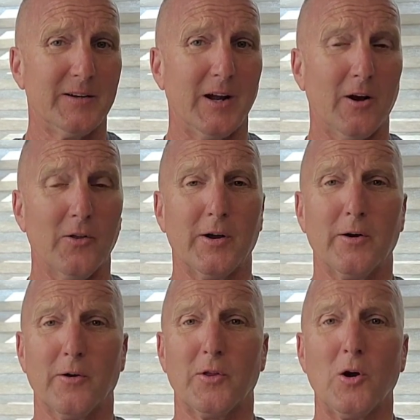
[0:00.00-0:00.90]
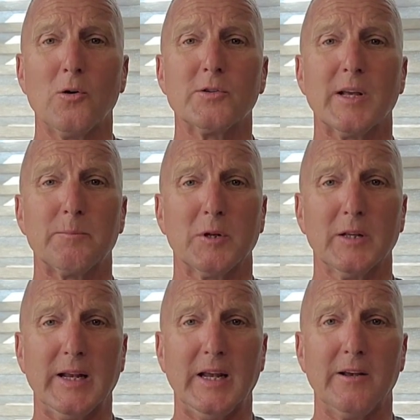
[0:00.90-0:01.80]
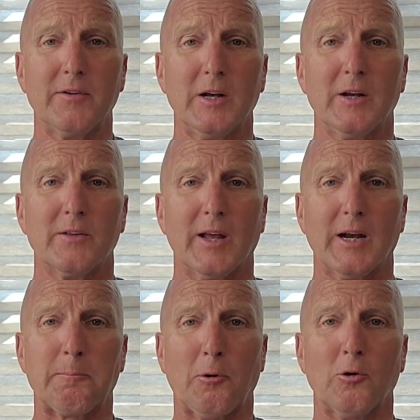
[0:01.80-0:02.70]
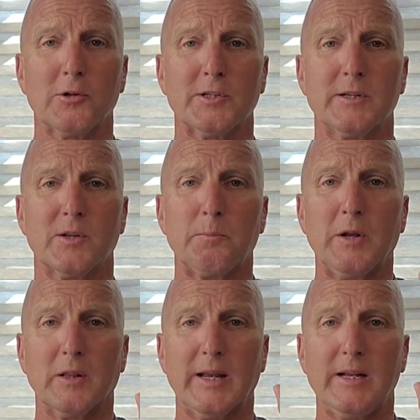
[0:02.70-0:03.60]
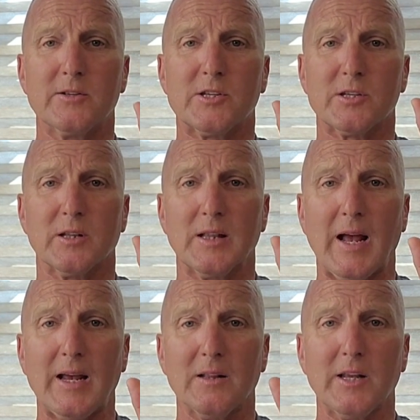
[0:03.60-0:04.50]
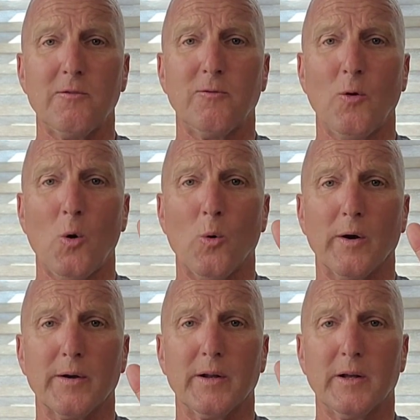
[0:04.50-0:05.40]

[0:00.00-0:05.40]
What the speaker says: Now there are those that believe that a person leans slightly forward.